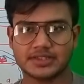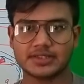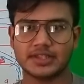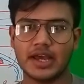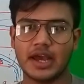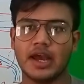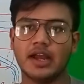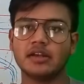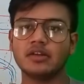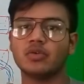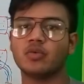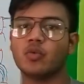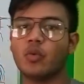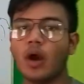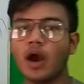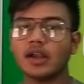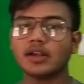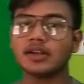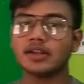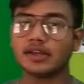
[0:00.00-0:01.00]
that
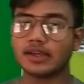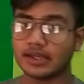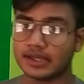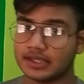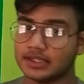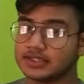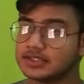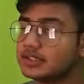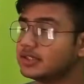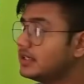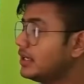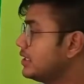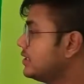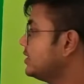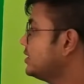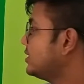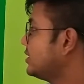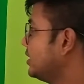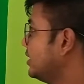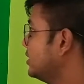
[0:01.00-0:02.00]
what is
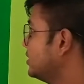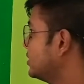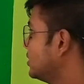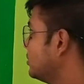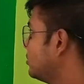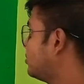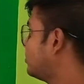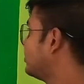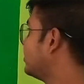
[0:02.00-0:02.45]
resistance.